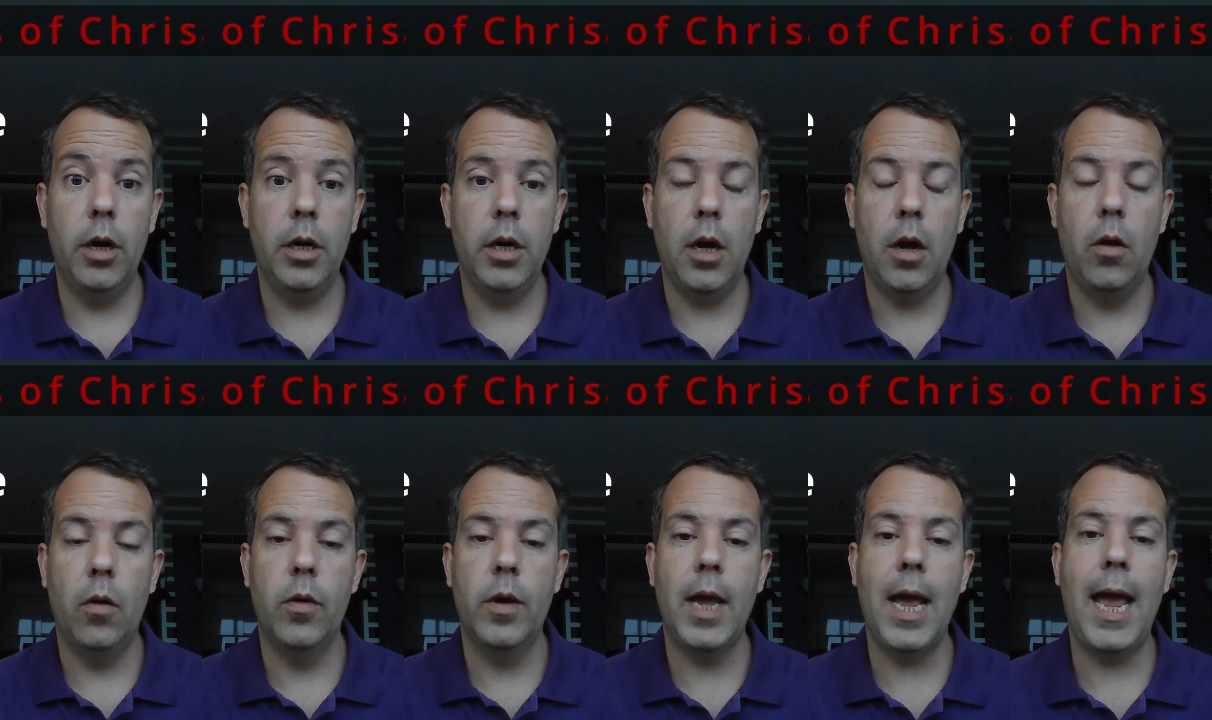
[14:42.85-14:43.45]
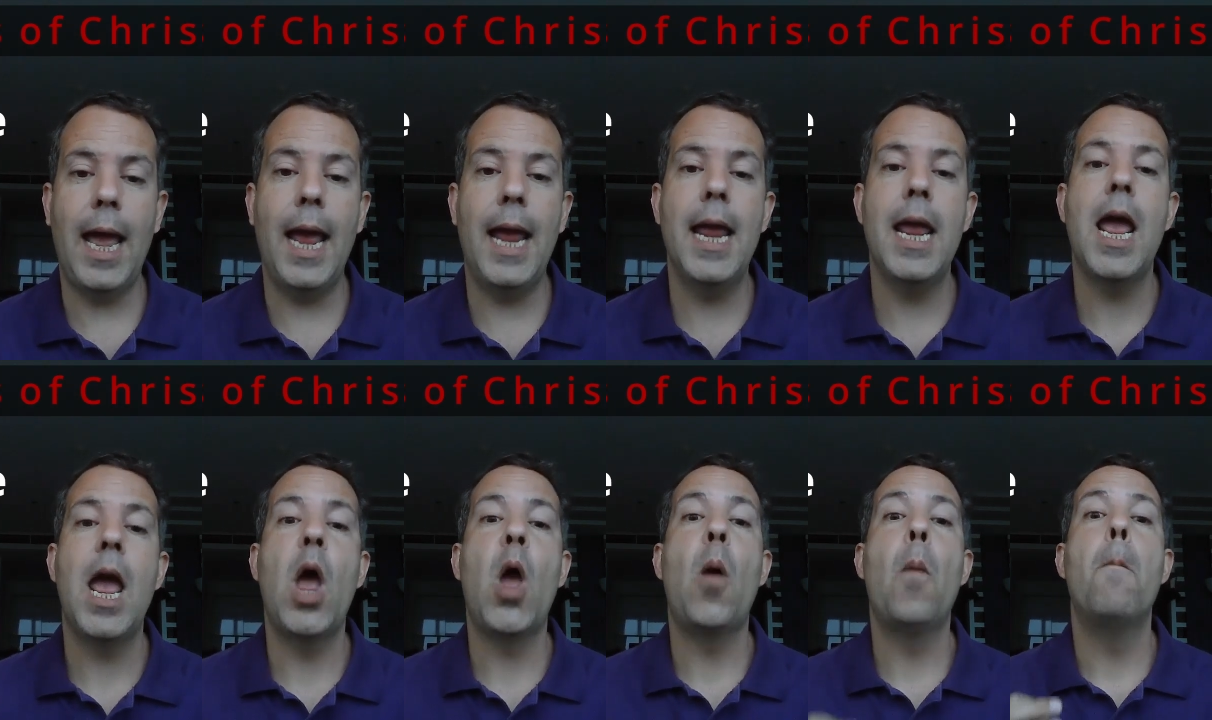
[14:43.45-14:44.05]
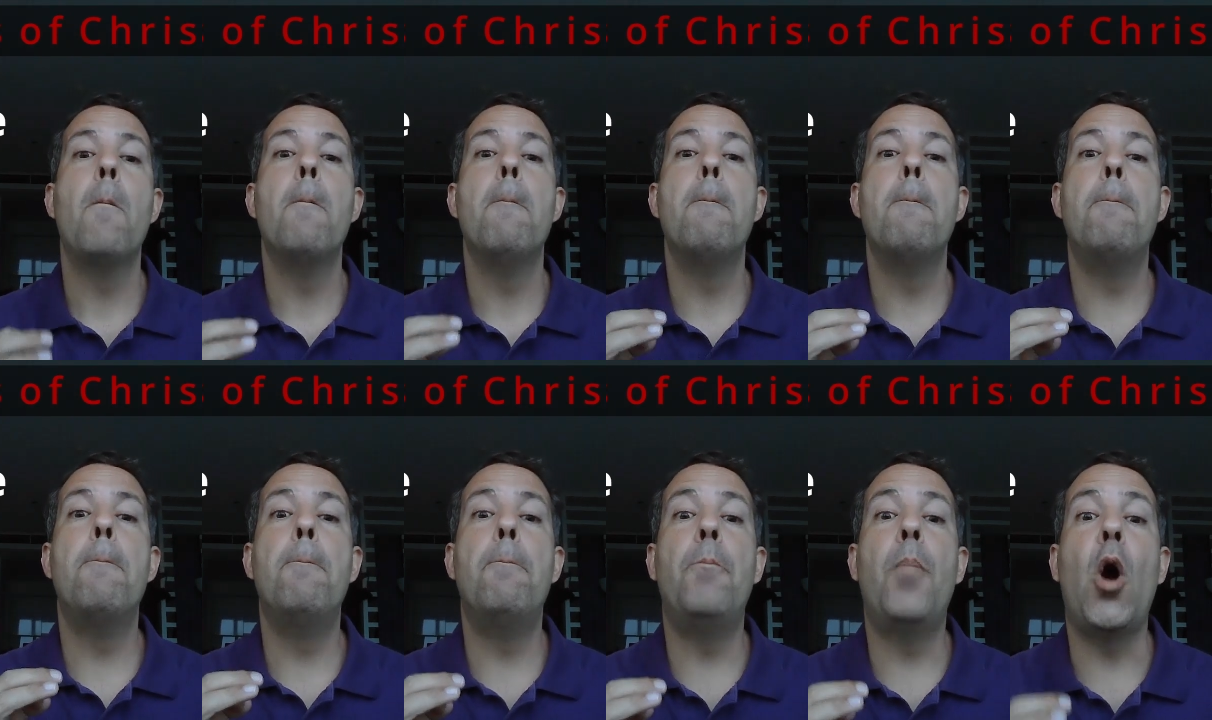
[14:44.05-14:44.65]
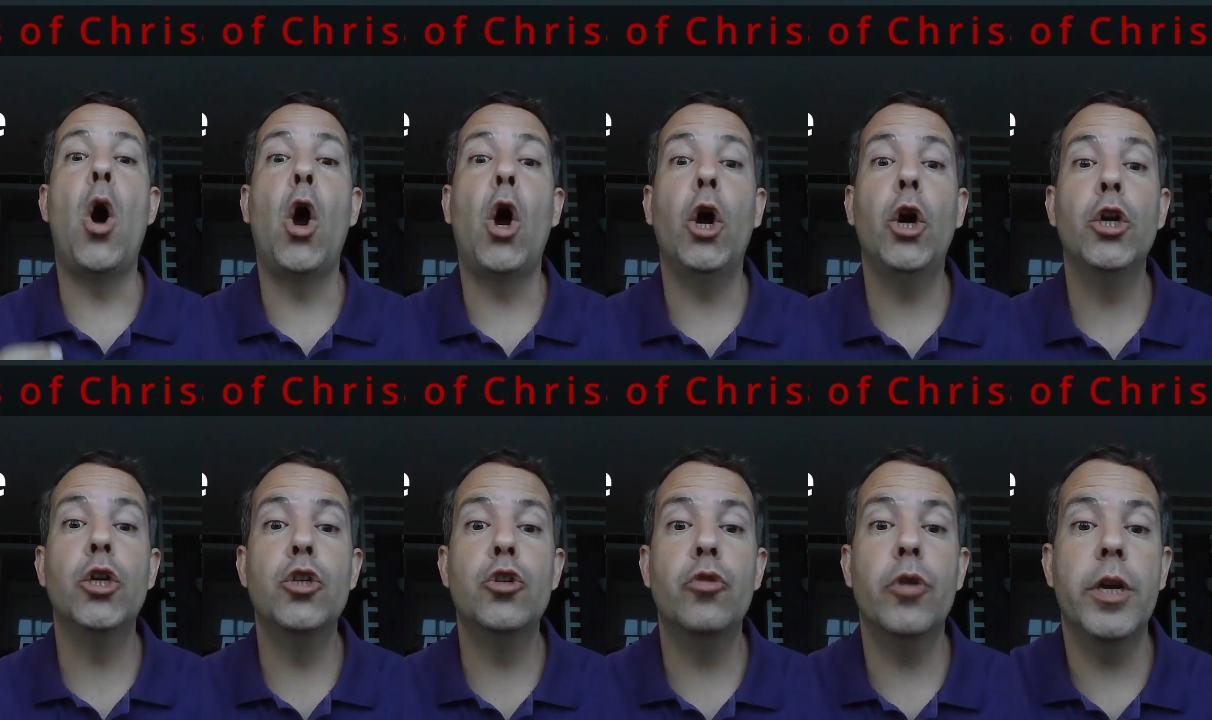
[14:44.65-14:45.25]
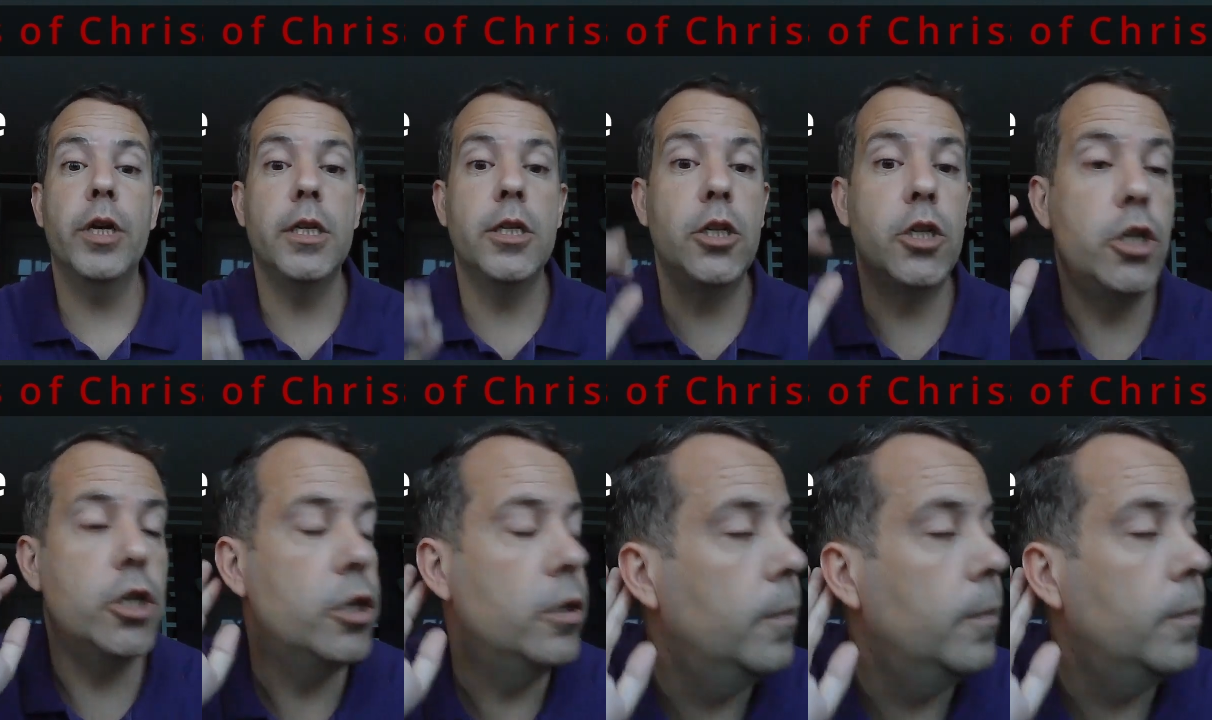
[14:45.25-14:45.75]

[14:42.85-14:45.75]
okay? Partridge.